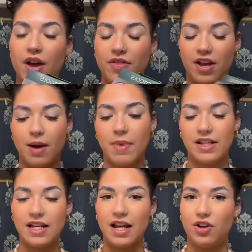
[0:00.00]
I think I might
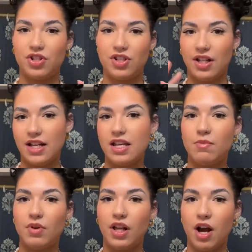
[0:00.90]
take it out just to like
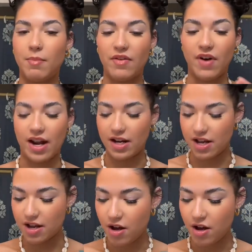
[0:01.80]
keep it like on my vanity